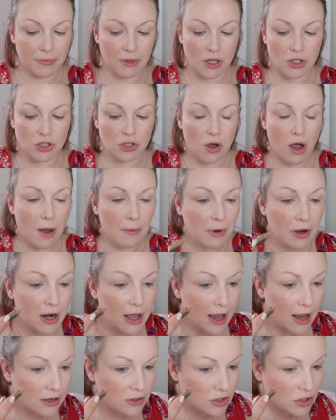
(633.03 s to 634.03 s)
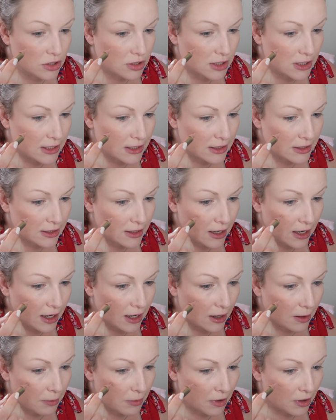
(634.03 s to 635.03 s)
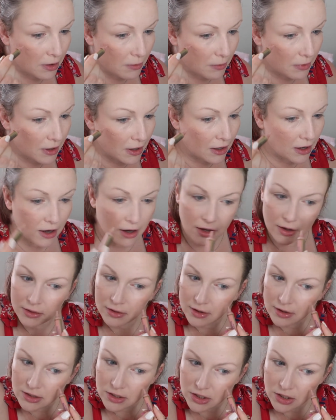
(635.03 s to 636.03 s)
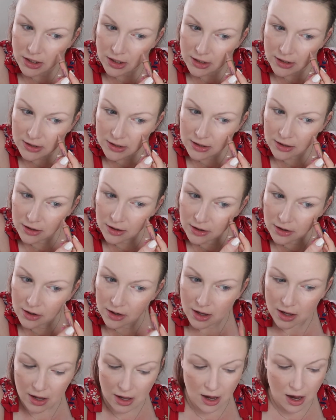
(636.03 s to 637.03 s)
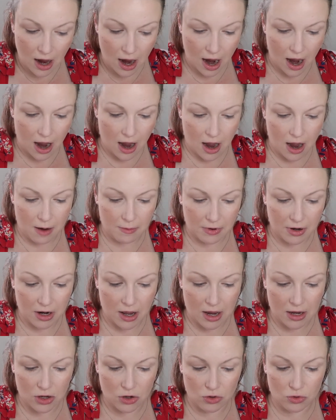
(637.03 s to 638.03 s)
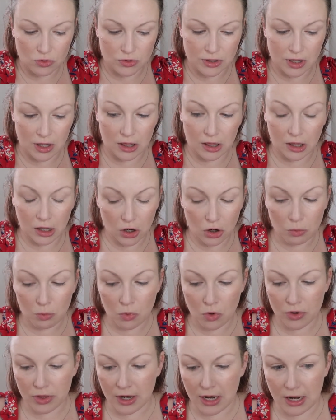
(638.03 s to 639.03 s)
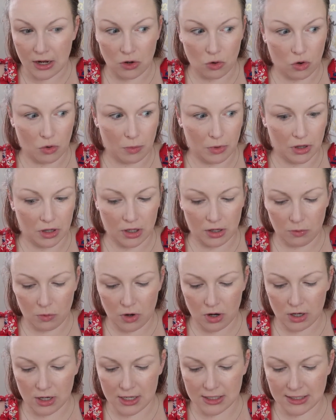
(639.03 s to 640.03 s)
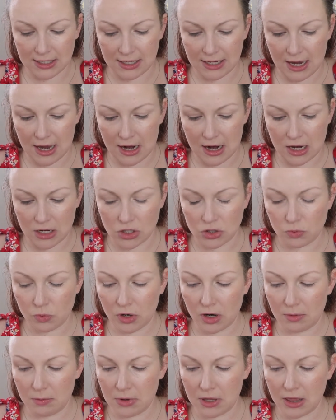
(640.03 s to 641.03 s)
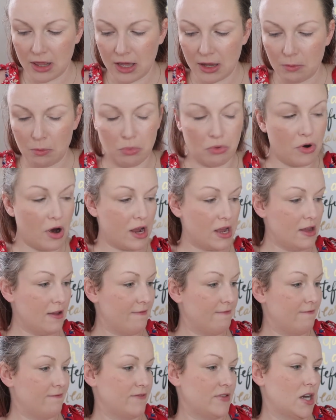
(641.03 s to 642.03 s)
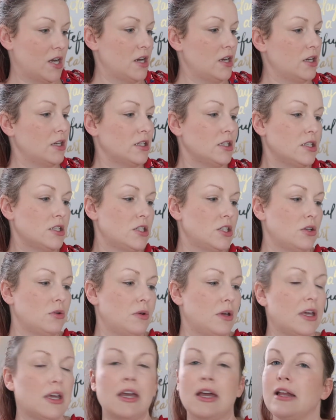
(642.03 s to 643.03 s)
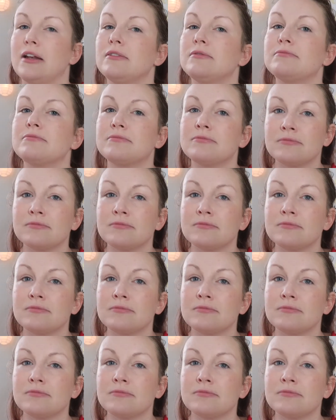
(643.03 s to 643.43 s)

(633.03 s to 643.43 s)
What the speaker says: So I'm gonna actually just dab a bit on the cheeks here. I'm gonna use a little more than I normally would because, again, I just want to be like bright and fun and dewy, and